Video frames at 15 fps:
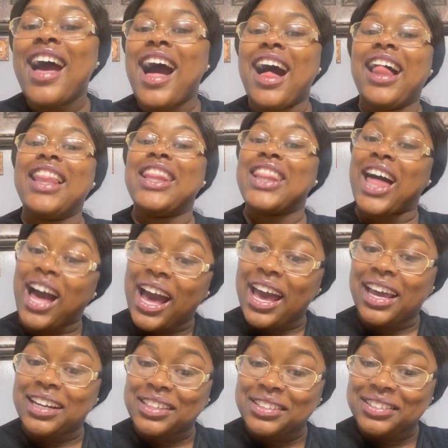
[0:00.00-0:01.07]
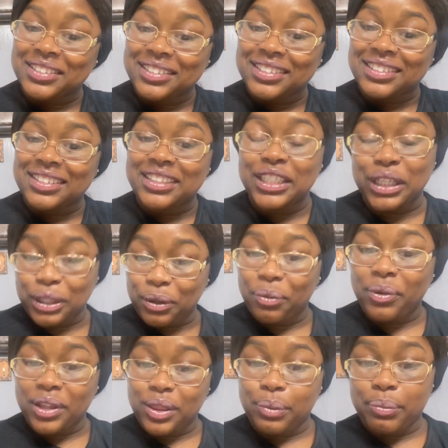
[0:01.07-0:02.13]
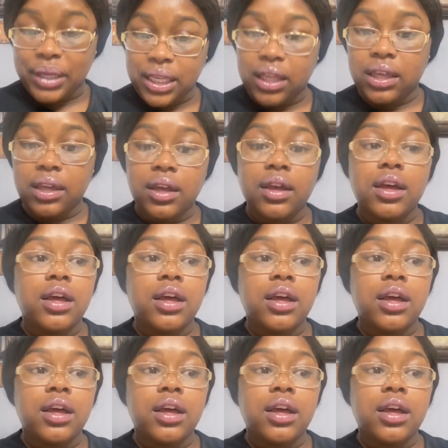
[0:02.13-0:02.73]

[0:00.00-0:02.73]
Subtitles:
a lot dealing with me